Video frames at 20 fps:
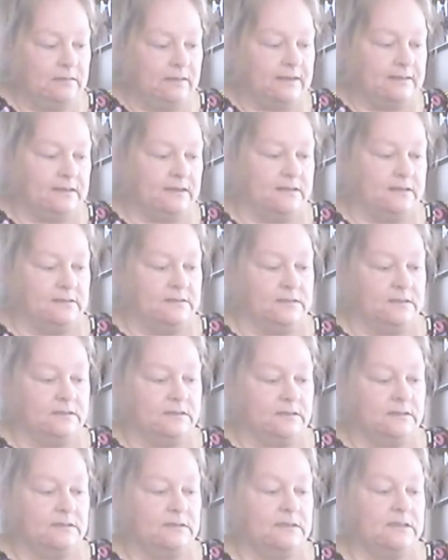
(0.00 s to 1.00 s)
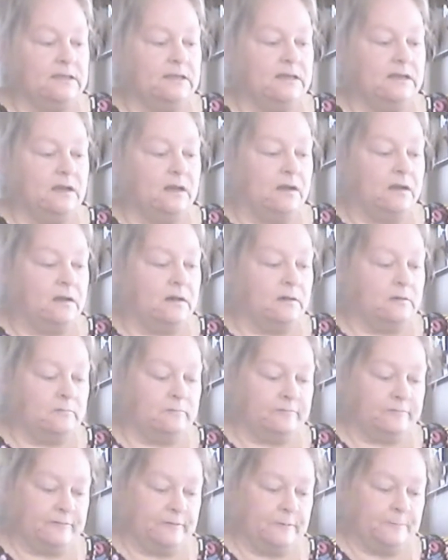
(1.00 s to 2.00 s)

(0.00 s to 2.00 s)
like the consistency of